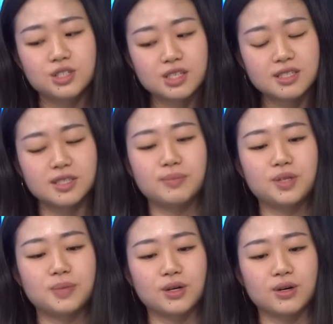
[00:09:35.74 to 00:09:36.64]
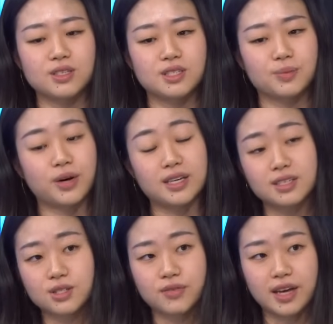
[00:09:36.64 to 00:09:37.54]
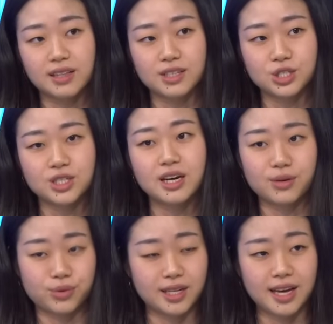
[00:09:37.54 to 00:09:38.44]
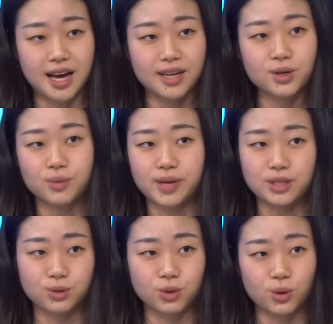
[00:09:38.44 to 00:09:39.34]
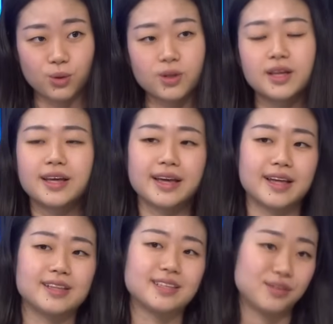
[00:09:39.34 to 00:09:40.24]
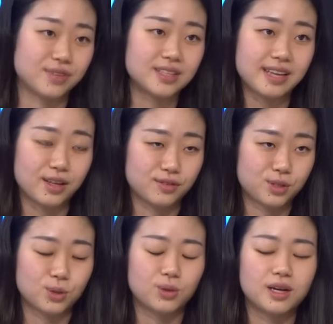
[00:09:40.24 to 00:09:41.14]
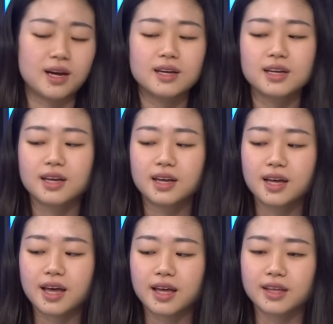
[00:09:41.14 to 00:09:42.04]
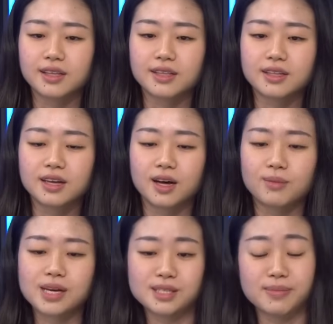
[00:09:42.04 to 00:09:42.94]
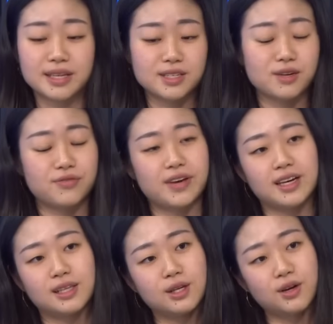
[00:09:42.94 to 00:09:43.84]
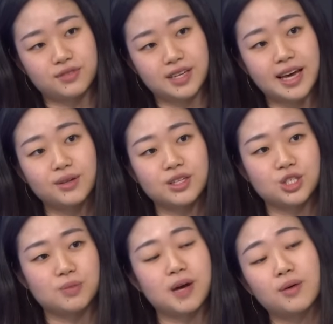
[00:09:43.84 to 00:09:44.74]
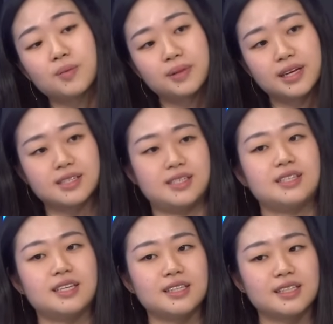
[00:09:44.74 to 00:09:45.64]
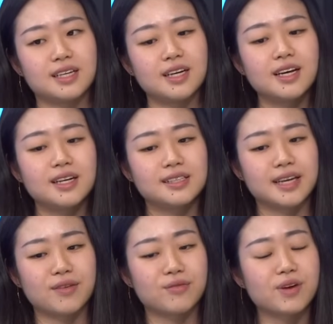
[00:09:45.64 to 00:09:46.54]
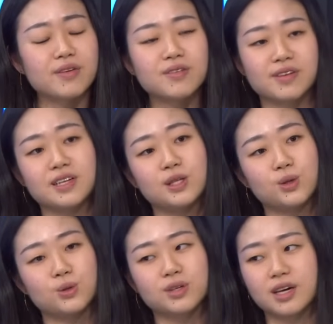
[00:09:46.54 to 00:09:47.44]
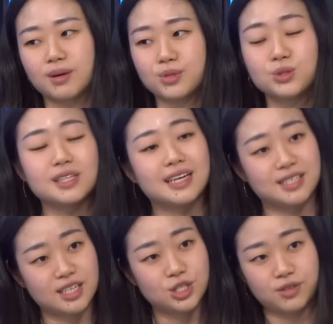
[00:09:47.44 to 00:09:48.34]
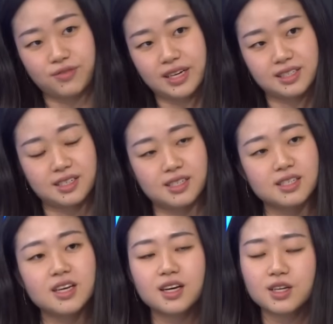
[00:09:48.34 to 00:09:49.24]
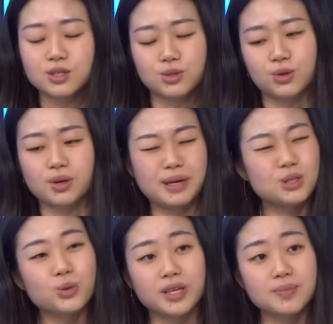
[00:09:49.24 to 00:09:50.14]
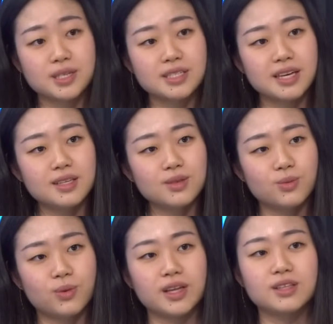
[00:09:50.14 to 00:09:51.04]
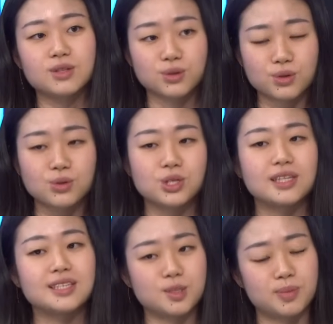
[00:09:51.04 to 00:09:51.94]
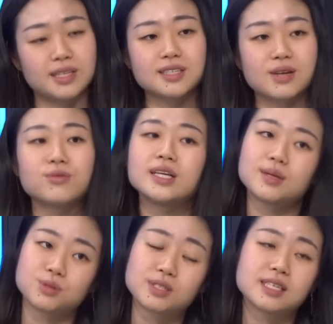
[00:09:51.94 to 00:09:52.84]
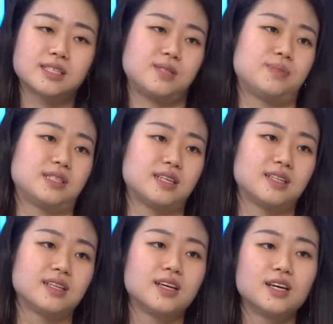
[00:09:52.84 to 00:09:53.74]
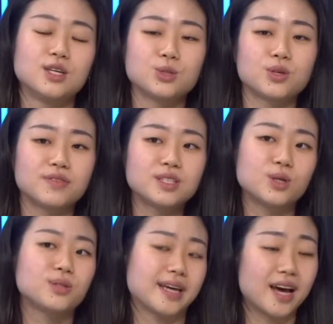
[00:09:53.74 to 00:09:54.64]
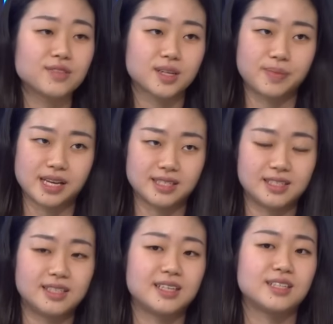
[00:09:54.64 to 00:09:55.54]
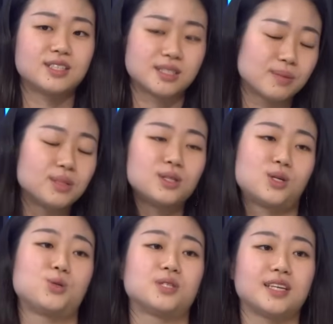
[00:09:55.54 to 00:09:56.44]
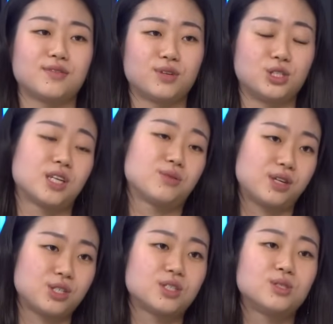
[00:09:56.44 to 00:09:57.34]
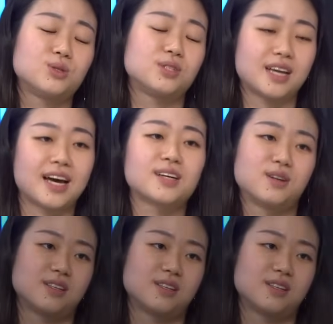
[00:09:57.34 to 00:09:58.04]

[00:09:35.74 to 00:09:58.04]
just simply because the prices of LNG are really high compared to coal and even that of solar. And um, as a matter of fact, a lot of the LNG power plants in India, they have very, very low um, utilization factors. So about 20% when, you know, usually these plants can run up to 60%. So even though they have the capacity, they are simply not using it for generation due to the high